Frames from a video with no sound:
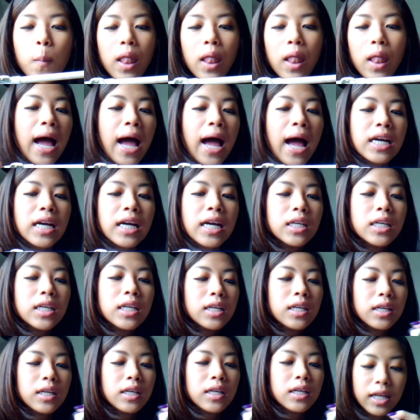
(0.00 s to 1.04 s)
Black.
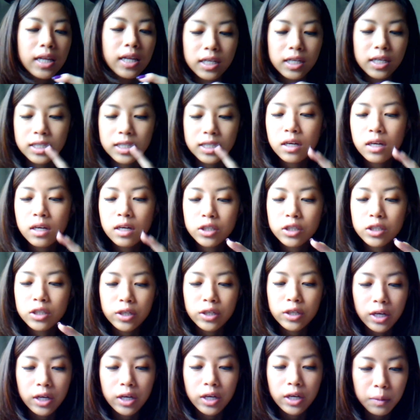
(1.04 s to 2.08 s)
I think it's an
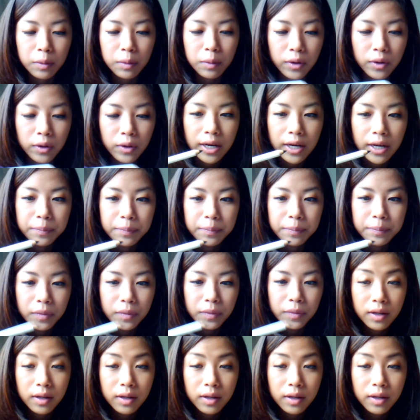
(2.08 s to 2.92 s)
Australian brand.